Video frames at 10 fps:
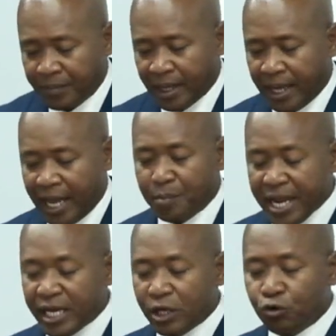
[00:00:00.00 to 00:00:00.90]
And
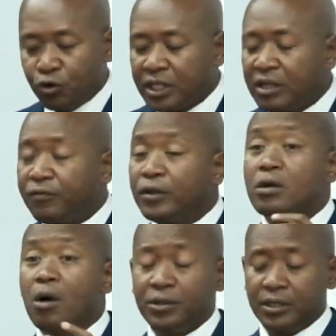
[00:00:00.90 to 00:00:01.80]
many do not even
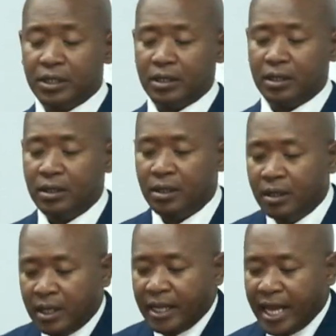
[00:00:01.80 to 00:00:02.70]
consider
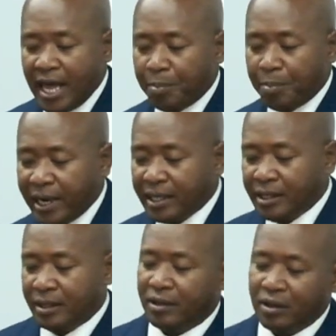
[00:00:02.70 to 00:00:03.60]
a plan
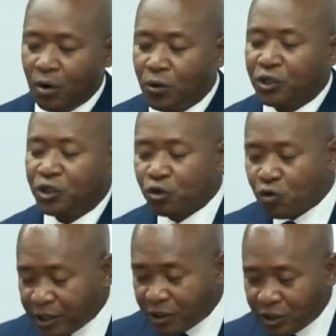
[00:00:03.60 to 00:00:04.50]
or
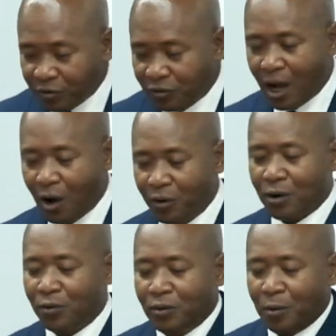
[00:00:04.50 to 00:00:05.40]
strategy for how they
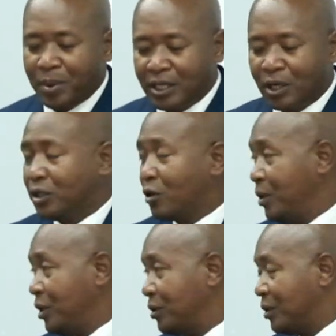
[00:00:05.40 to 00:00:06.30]
will obey the Great
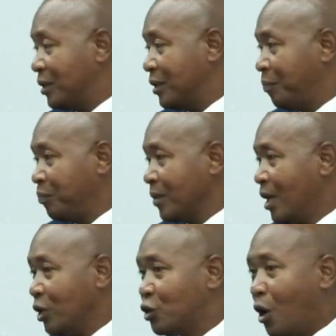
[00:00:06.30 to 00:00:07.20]
Commissions.
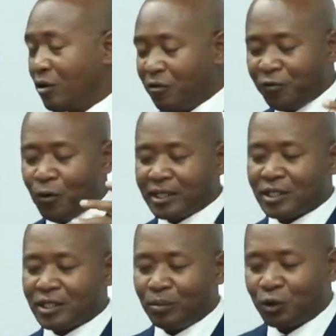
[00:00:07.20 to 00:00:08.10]
So if you ask
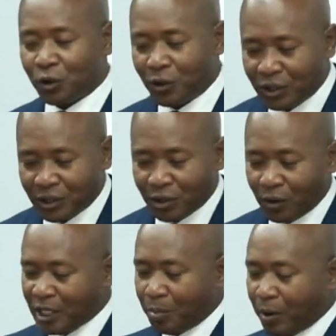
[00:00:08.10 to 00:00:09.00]
some churches
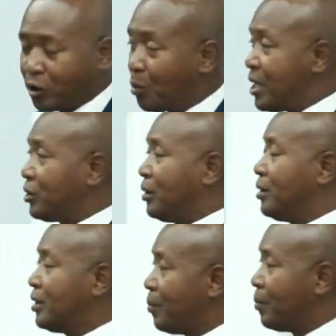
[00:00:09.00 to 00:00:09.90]
talking about
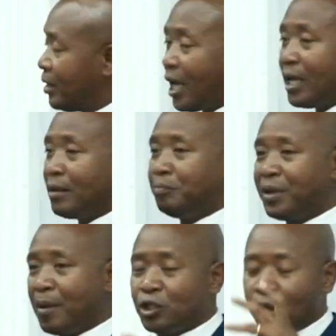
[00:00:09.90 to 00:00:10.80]
missions, I mean, they, they
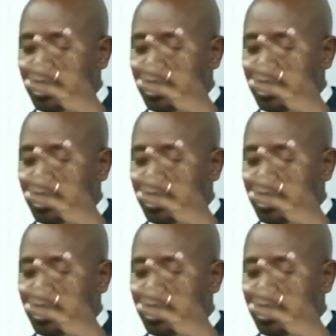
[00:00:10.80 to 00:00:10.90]
might talk